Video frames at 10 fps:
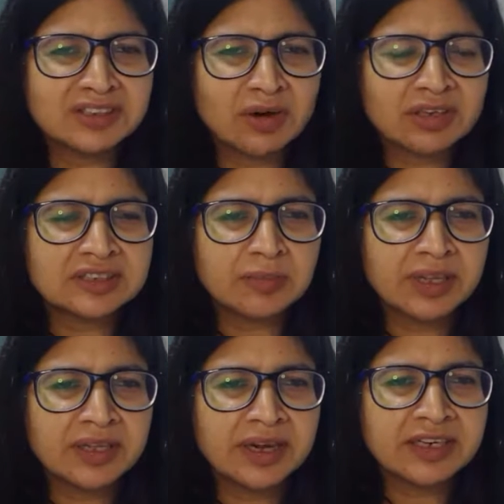not
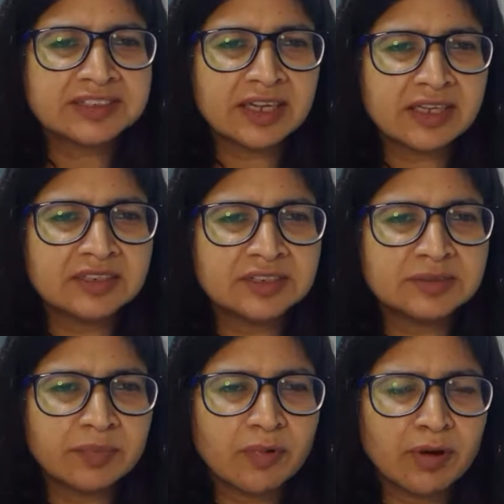something that
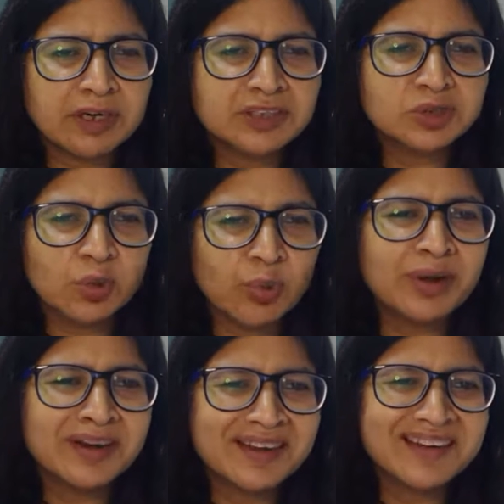sells on its
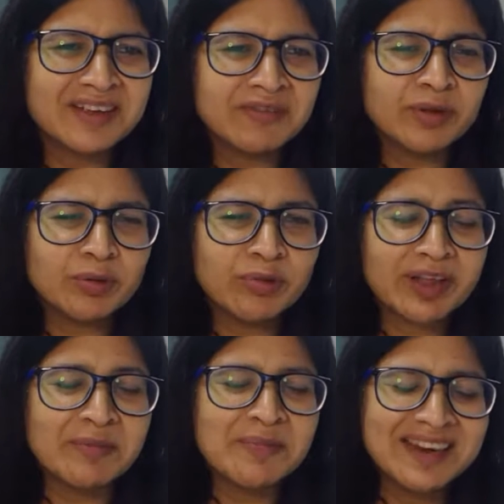own, if you know
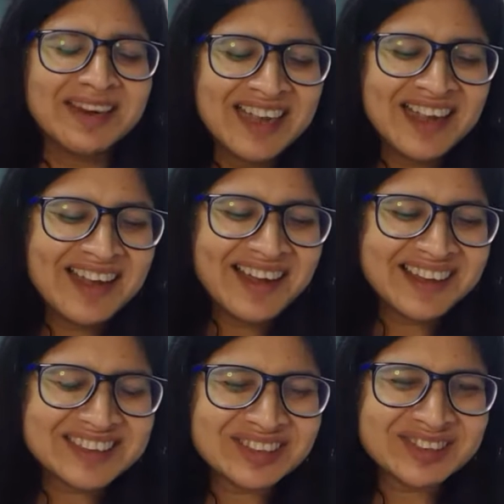what I mean.
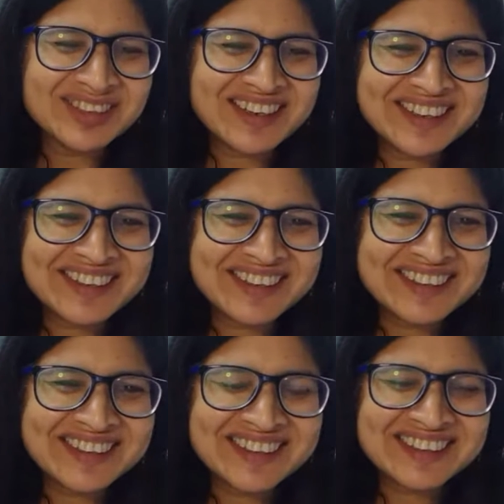So
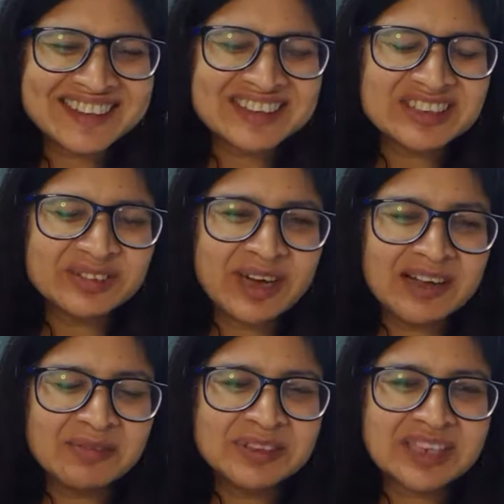
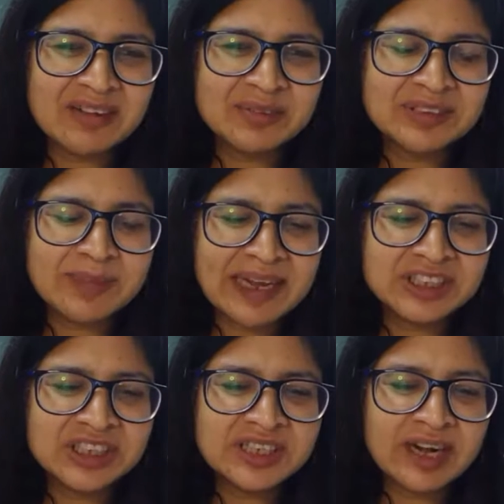I was
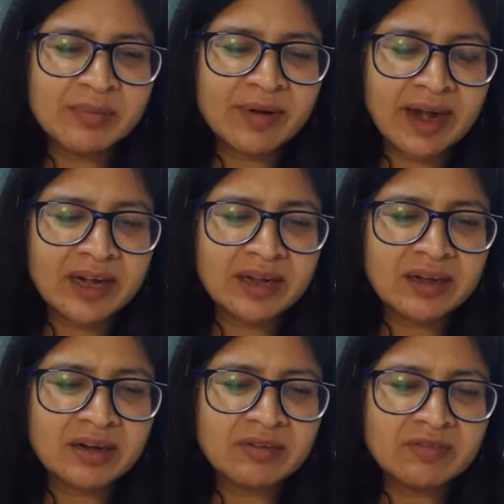managing that brand
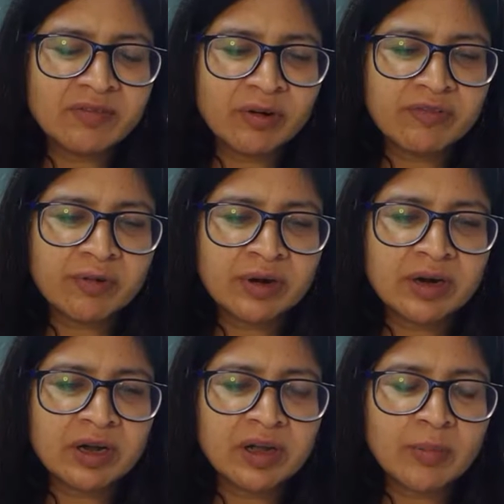
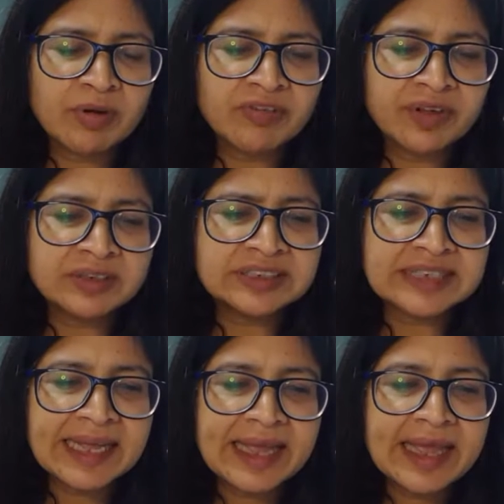for a couple of
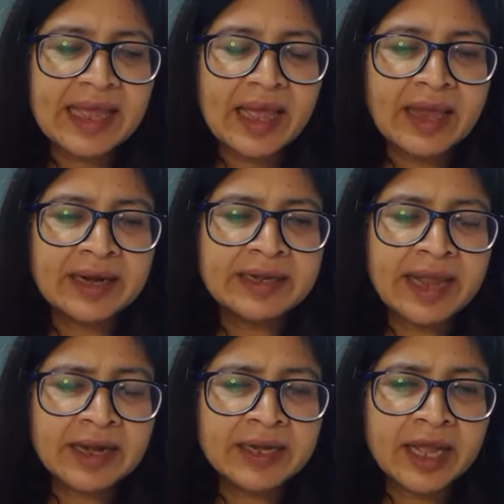years, and at
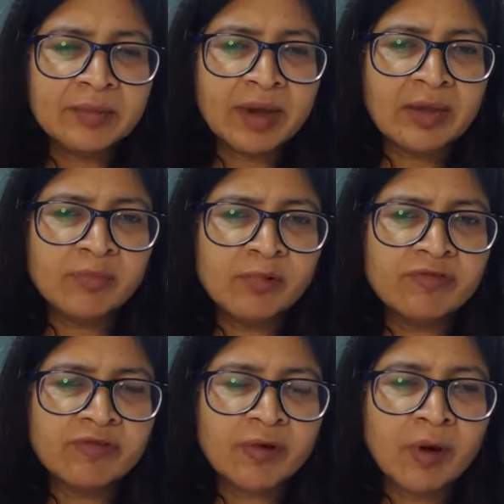that time I
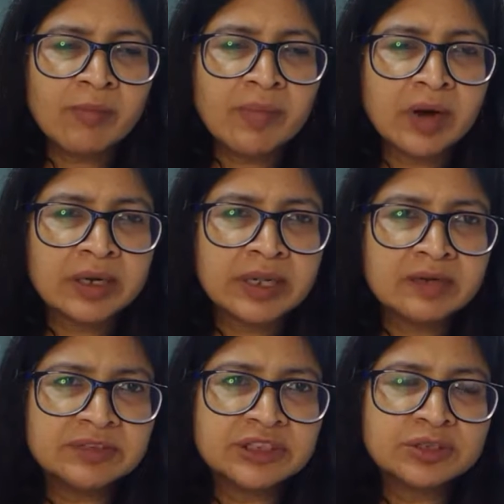moved from
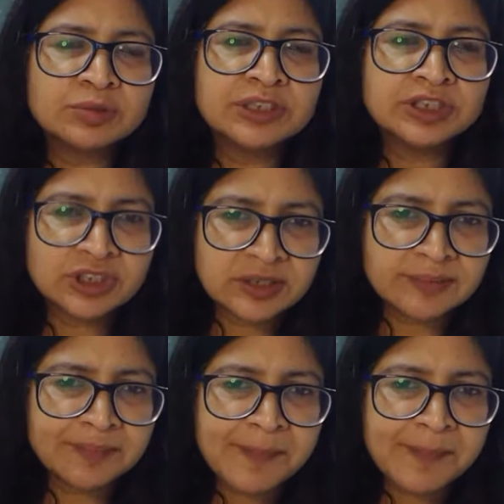television to digital.